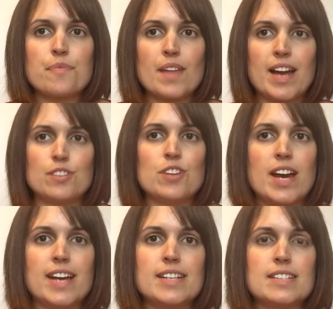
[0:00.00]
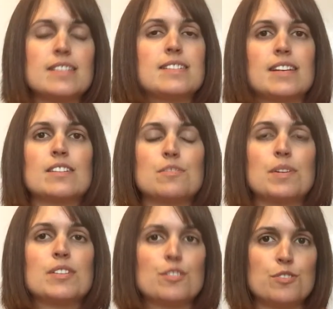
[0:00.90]
I tried to stick to
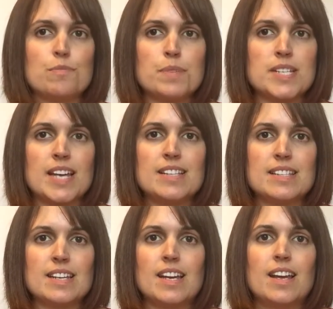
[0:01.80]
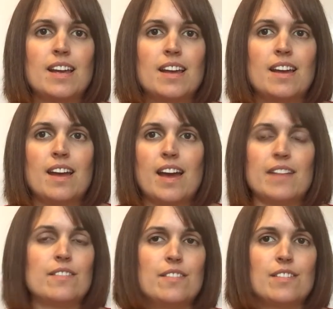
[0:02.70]
it 100%
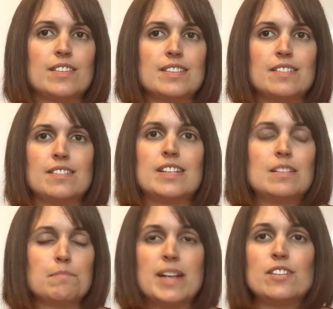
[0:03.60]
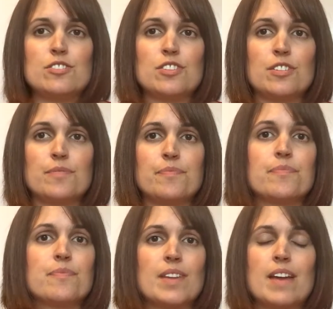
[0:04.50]
and didn't manage to,
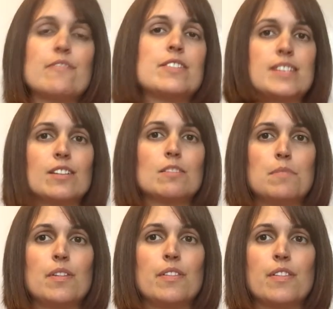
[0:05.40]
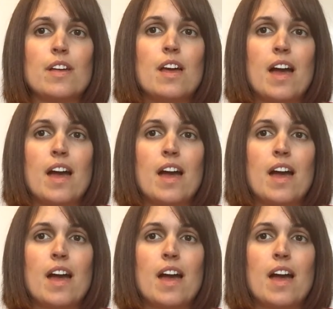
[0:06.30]
every single month.